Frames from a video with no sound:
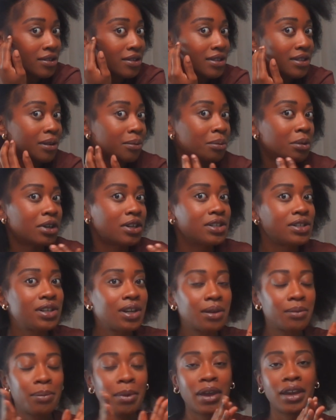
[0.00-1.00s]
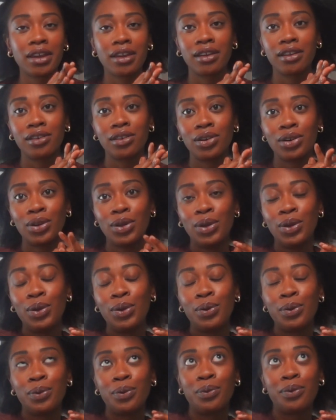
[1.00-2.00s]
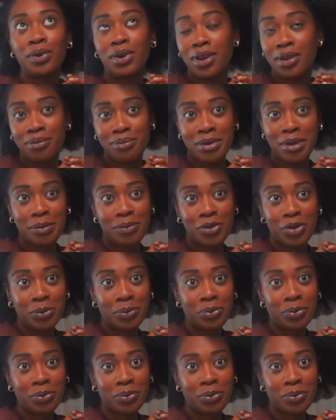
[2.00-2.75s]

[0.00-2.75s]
so I'm gonna check back in when I've made more